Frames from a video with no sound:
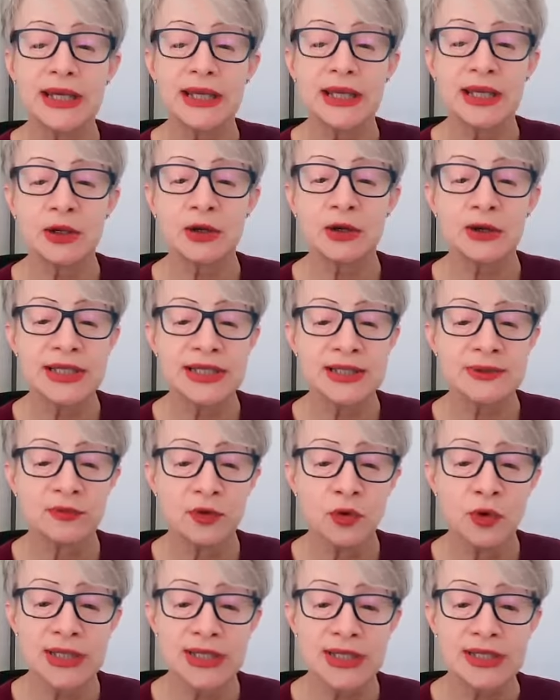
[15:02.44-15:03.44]
can hear his
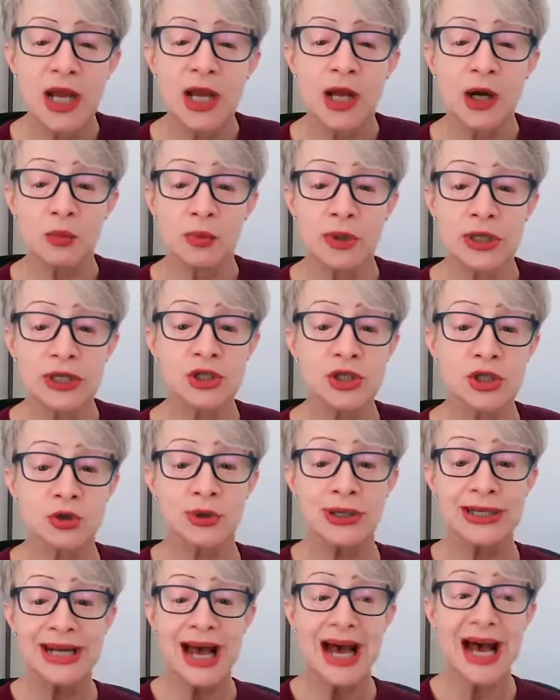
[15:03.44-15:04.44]
voice
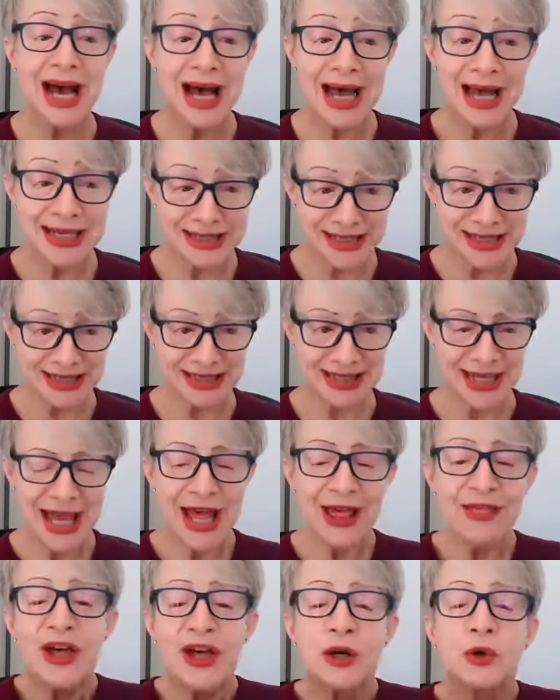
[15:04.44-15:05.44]
reassuring us
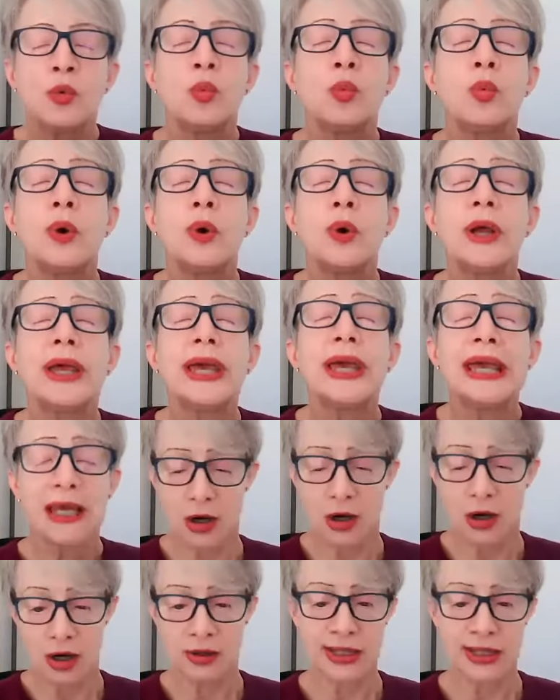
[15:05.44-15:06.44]
that
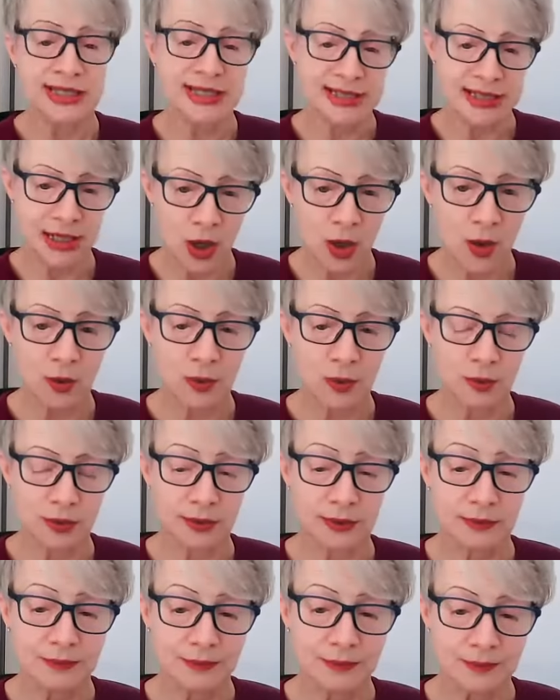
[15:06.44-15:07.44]
we are his
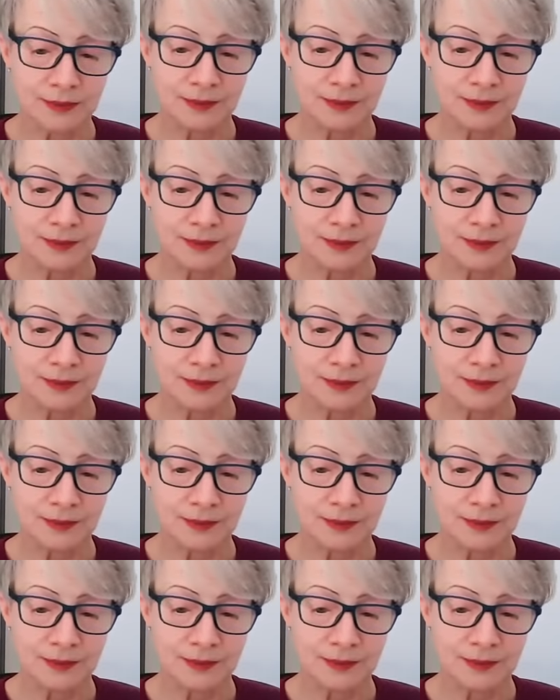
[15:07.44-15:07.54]
own.